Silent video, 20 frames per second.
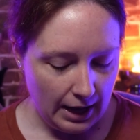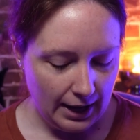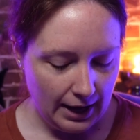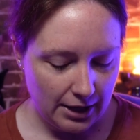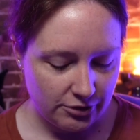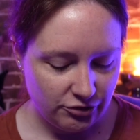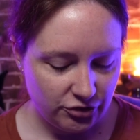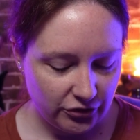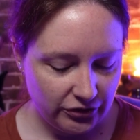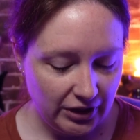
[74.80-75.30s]

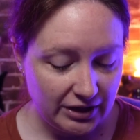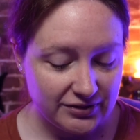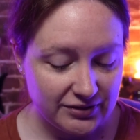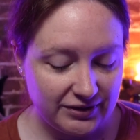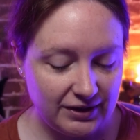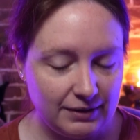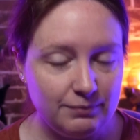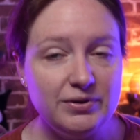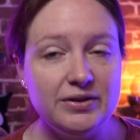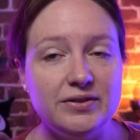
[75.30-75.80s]
And took that
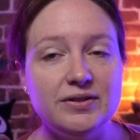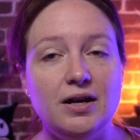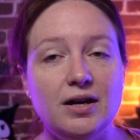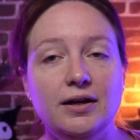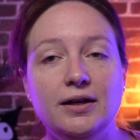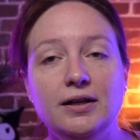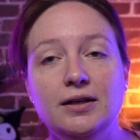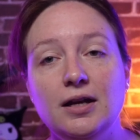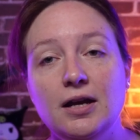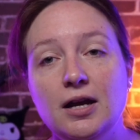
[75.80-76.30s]
same
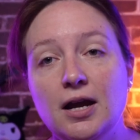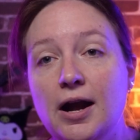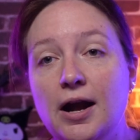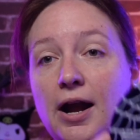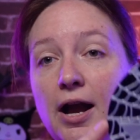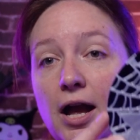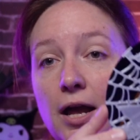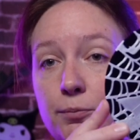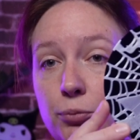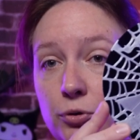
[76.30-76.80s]
design
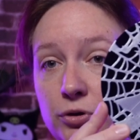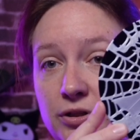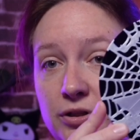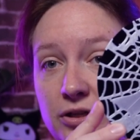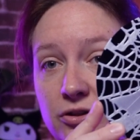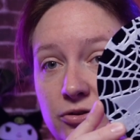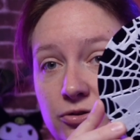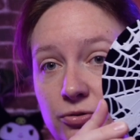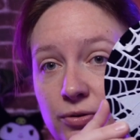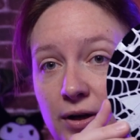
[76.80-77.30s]
and printed
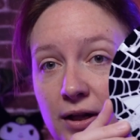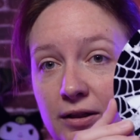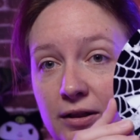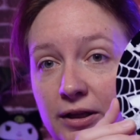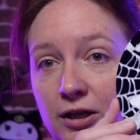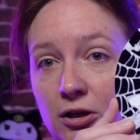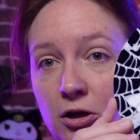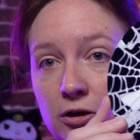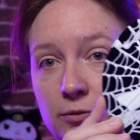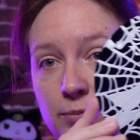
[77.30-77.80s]
it
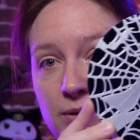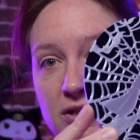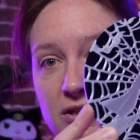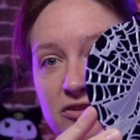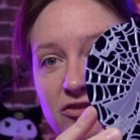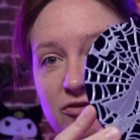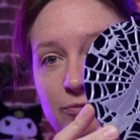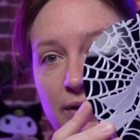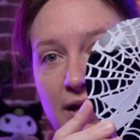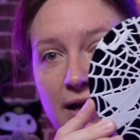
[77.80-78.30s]
directly on a piece
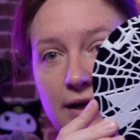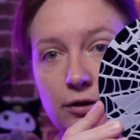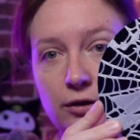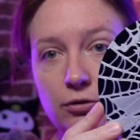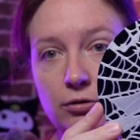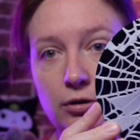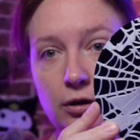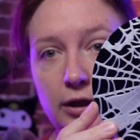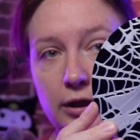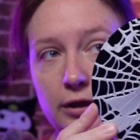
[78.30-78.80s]
of black
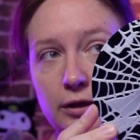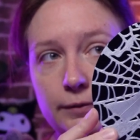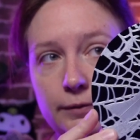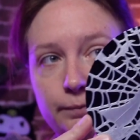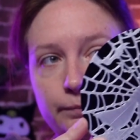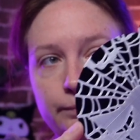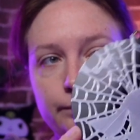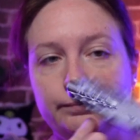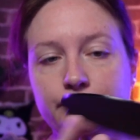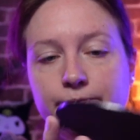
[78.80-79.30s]
acrylic.
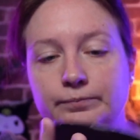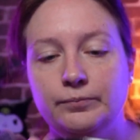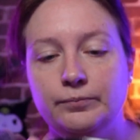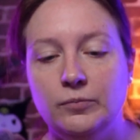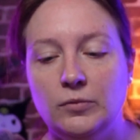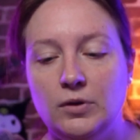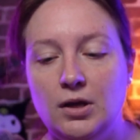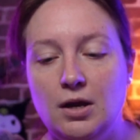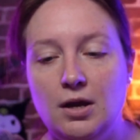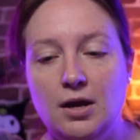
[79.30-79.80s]

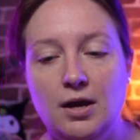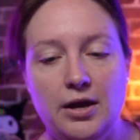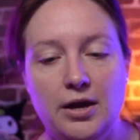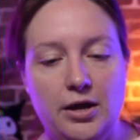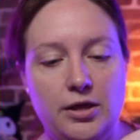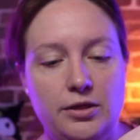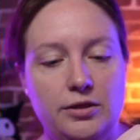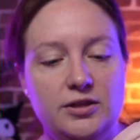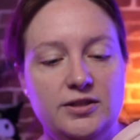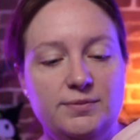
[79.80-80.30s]

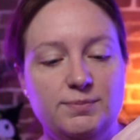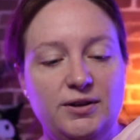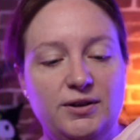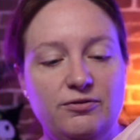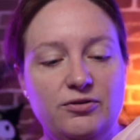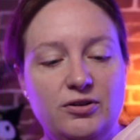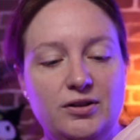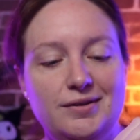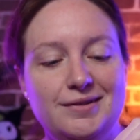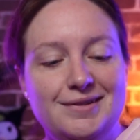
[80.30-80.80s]
And this, my
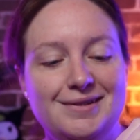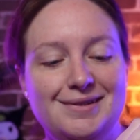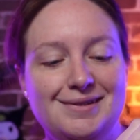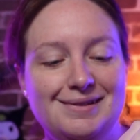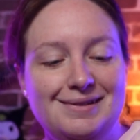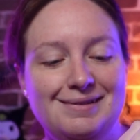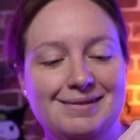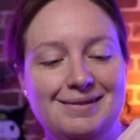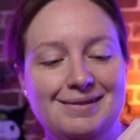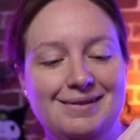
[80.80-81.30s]
friends,
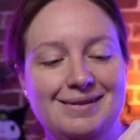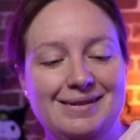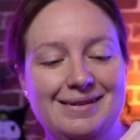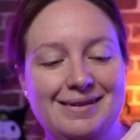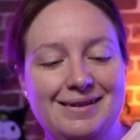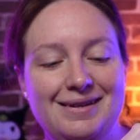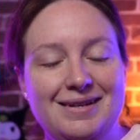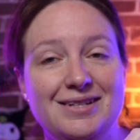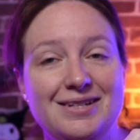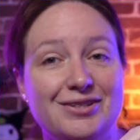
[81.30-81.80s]

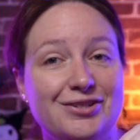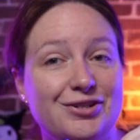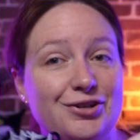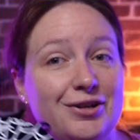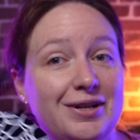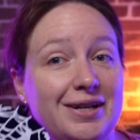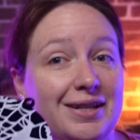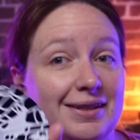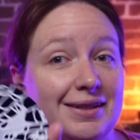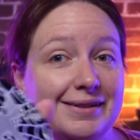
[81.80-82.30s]
is
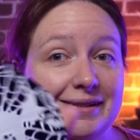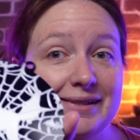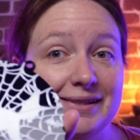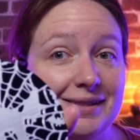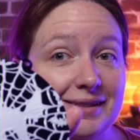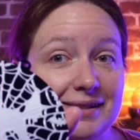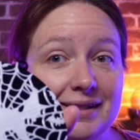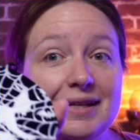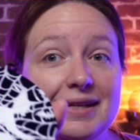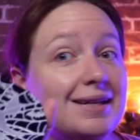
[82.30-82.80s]
sturdy.
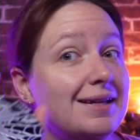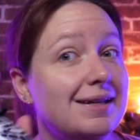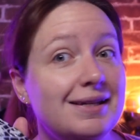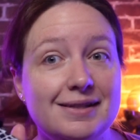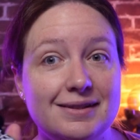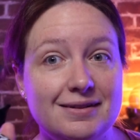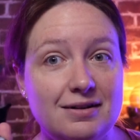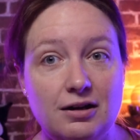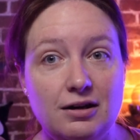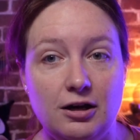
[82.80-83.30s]
This
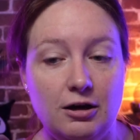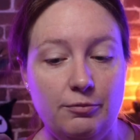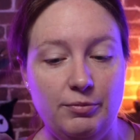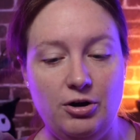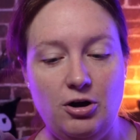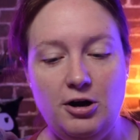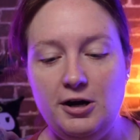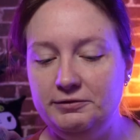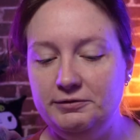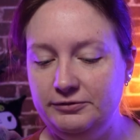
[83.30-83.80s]
is not coming
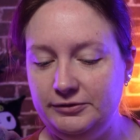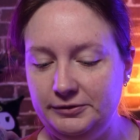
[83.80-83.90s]
off.